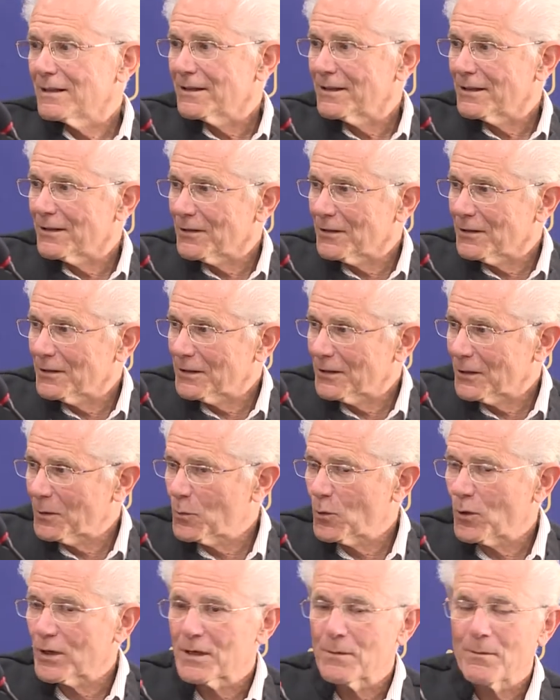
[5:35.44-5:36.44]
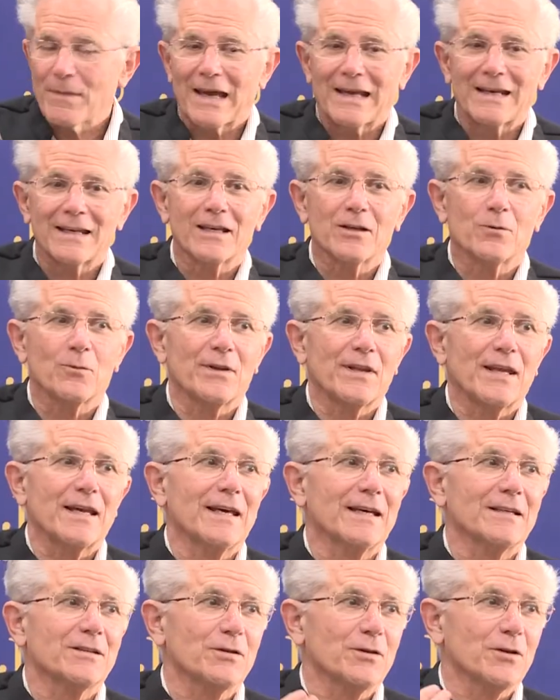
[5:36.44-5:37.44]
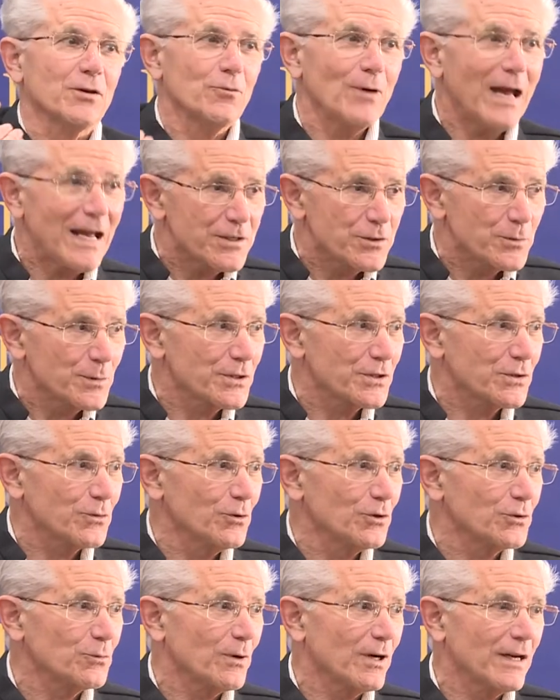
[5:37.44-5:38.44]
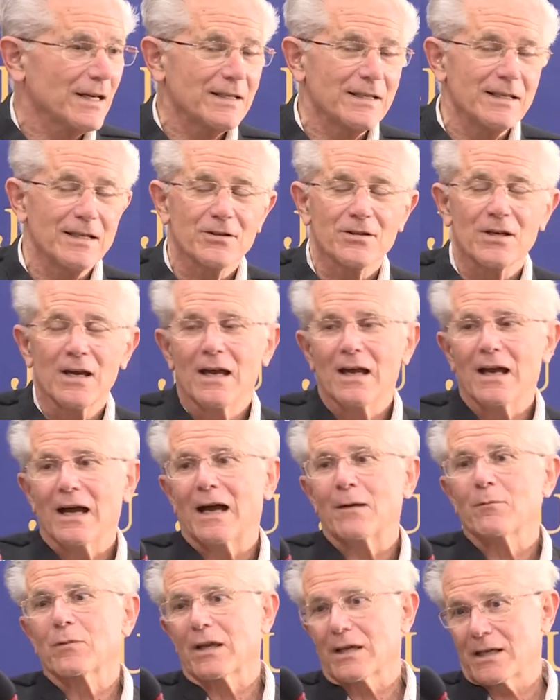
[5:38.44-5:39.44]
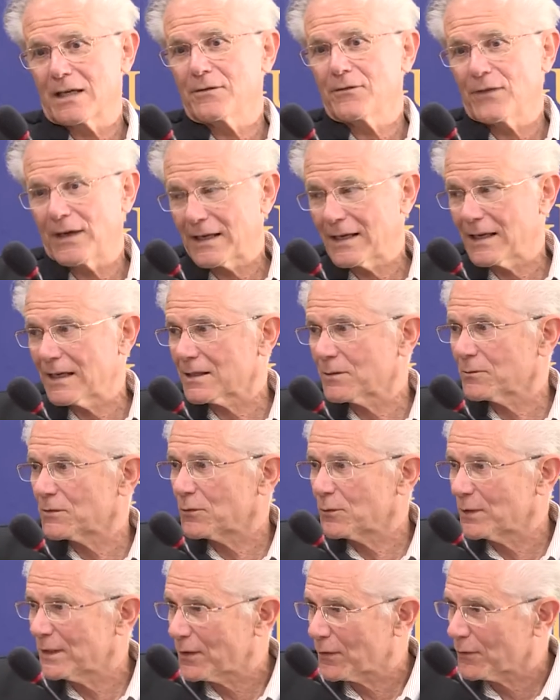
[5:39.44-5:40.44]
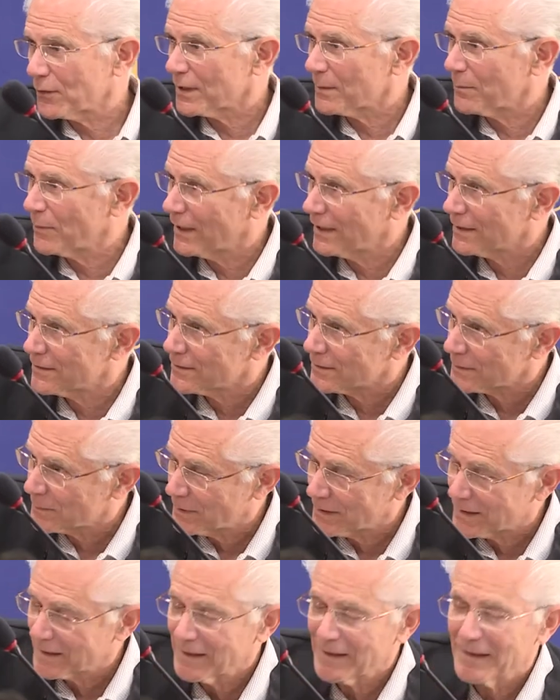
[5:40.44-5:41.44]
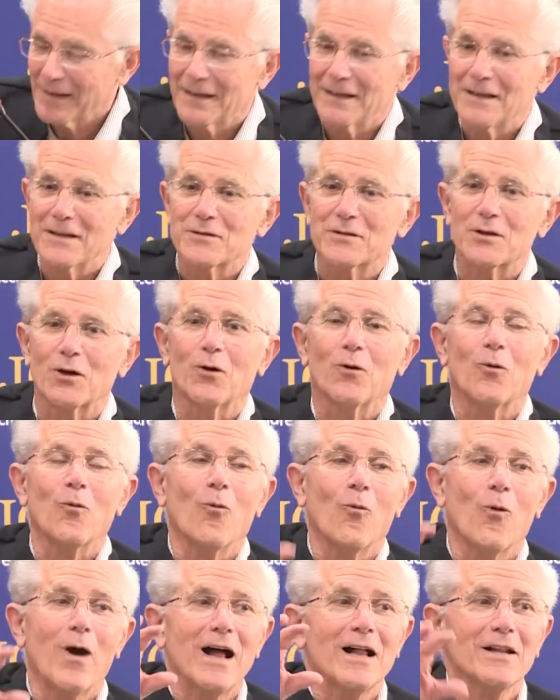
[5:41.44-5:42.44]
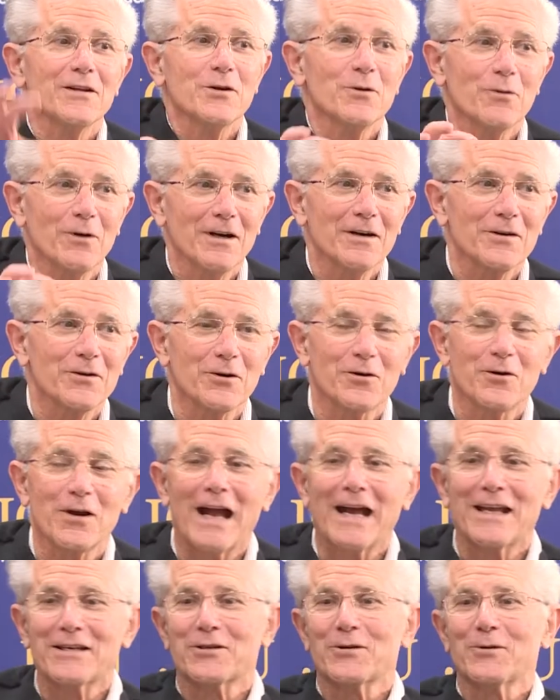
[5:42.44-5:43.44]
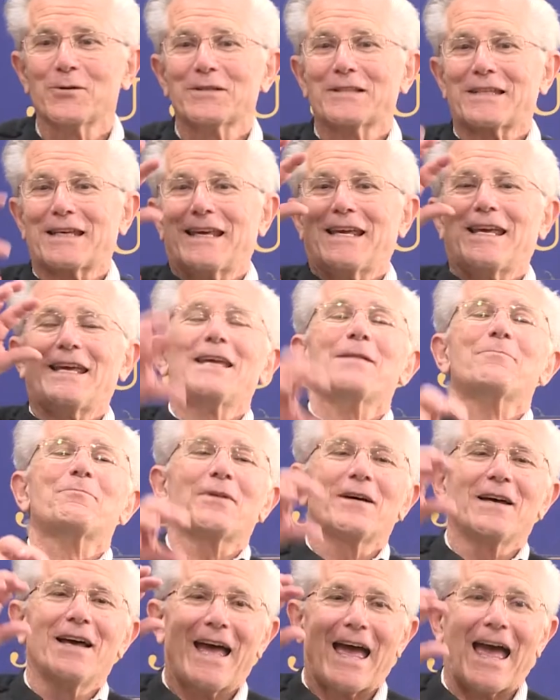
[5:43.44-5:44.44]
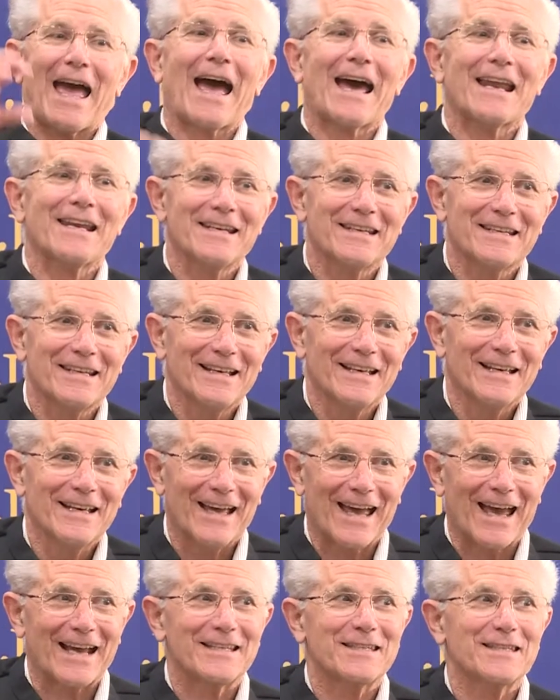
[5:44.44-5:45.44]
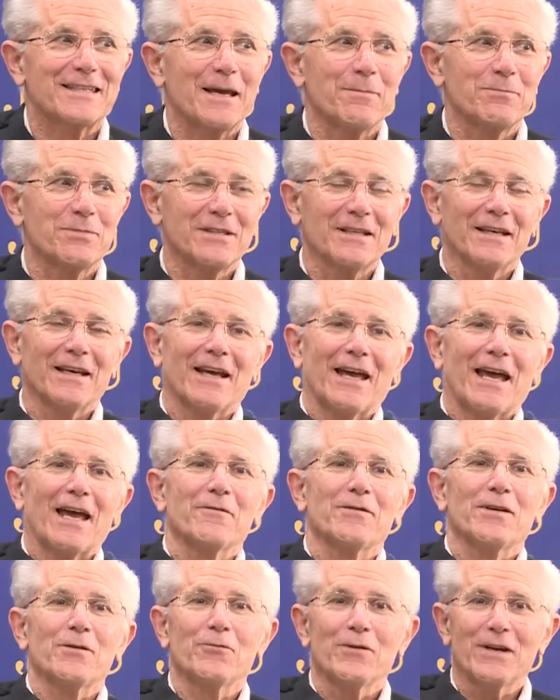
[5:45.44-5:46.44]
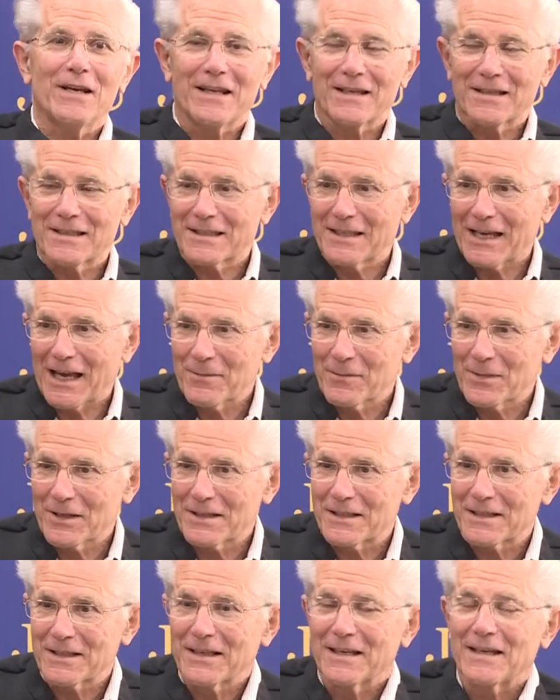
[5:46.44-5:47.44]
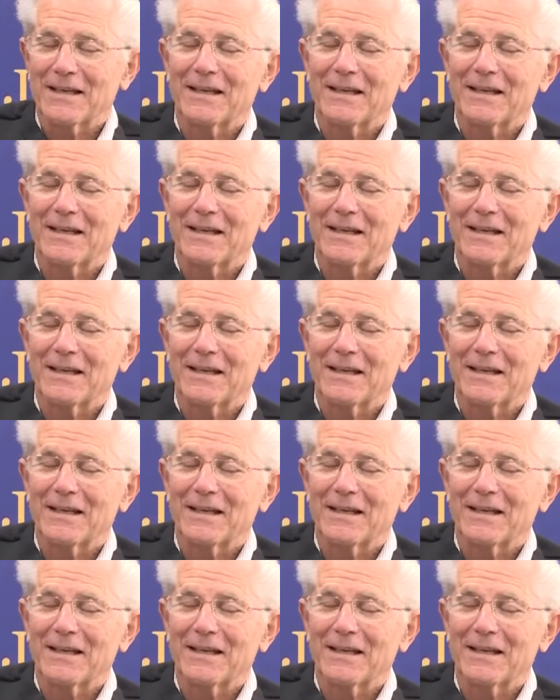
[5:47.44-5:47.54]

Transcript: they're a little more demanding, and when they get to the graduate schools where I teach, I'm lucky if I can get them to read 30 pages. But so while you are undergraduates, keep at it, accept heavy reading assignments.